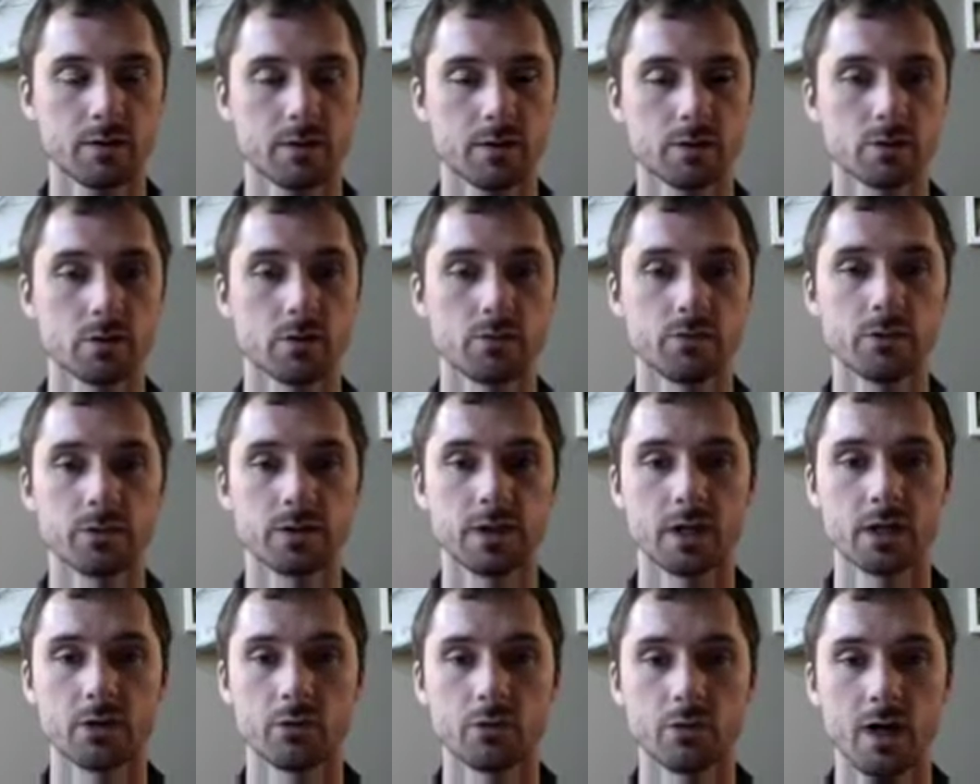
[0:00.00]
So if you
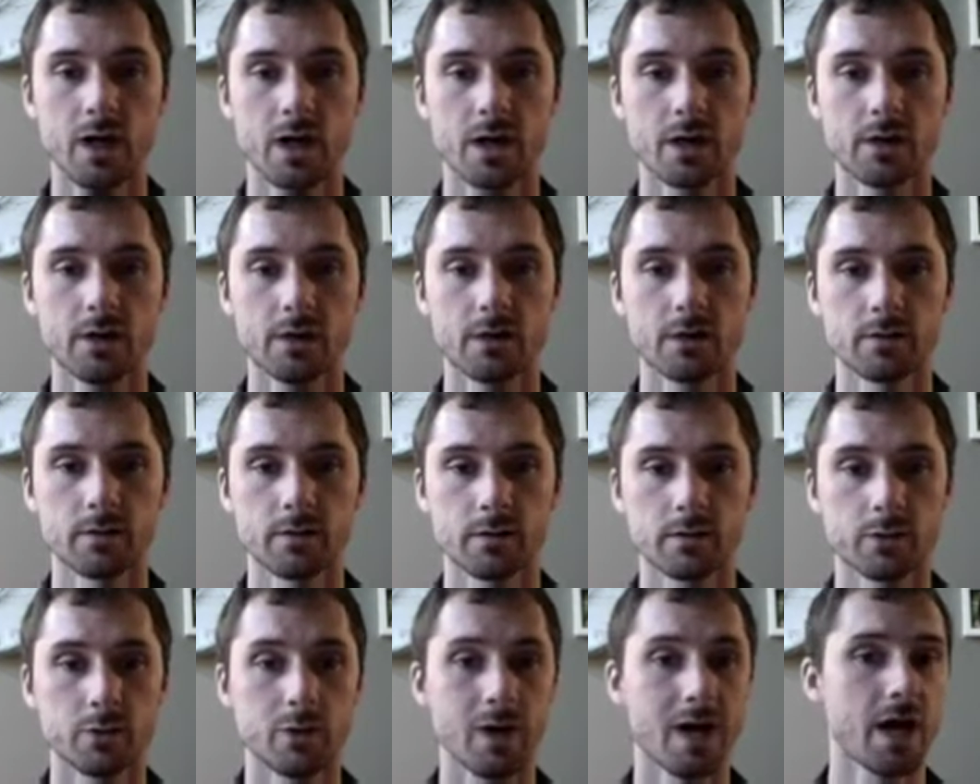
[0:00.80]
take red,
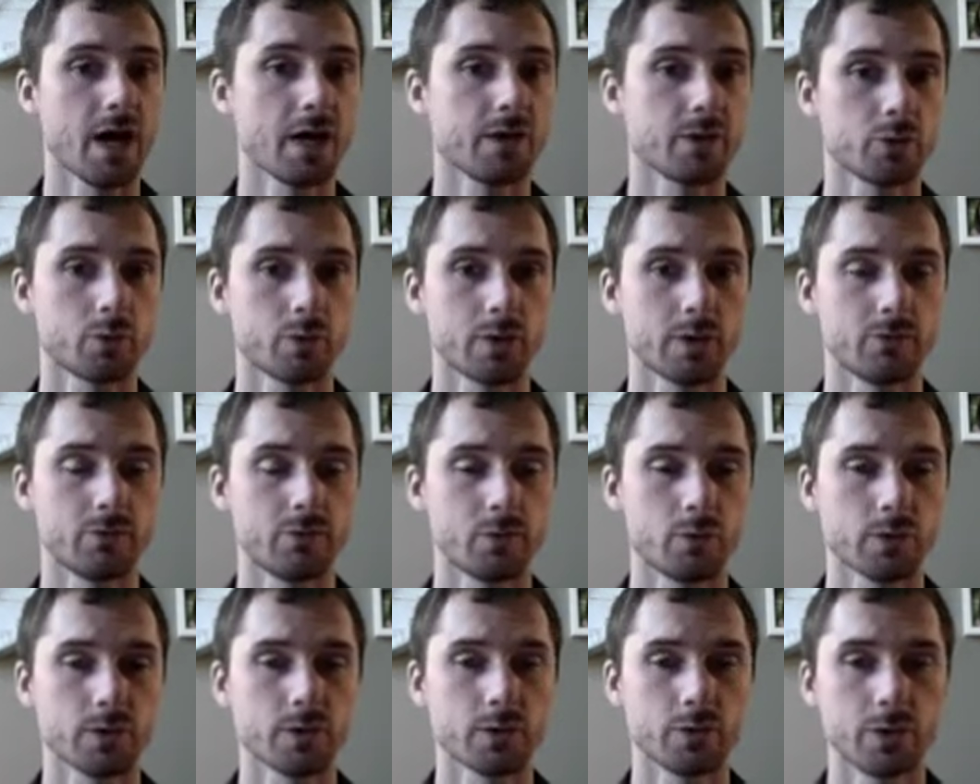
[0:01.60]
you add
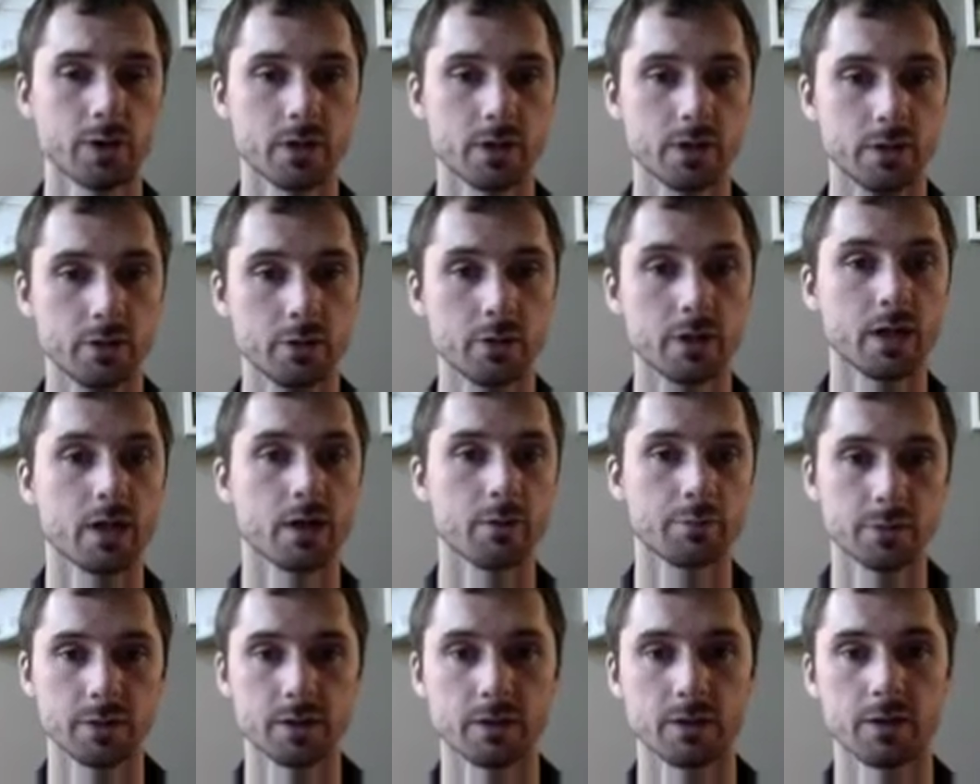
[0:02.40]
24 to it, you get
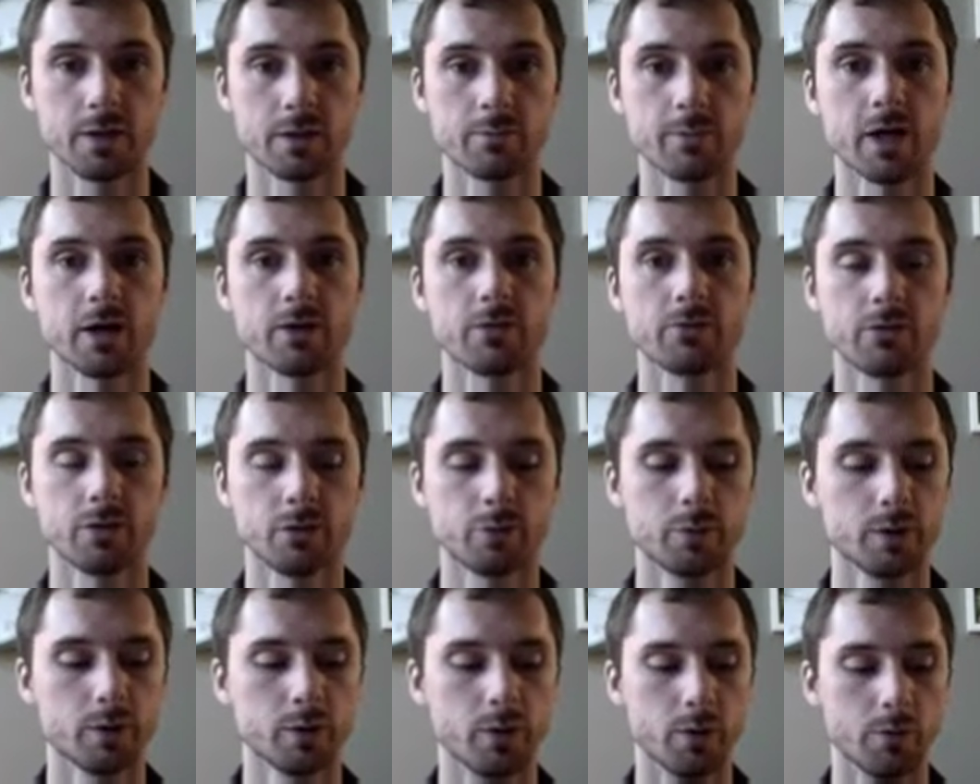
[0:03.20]
up to the amount of the
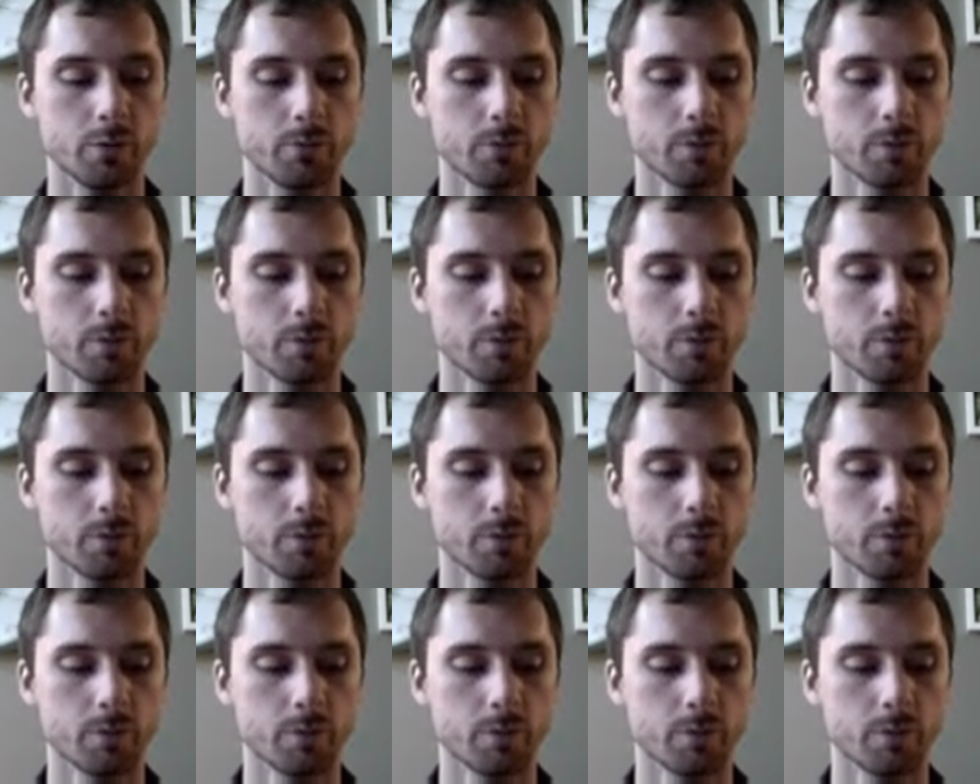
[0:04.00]
blue.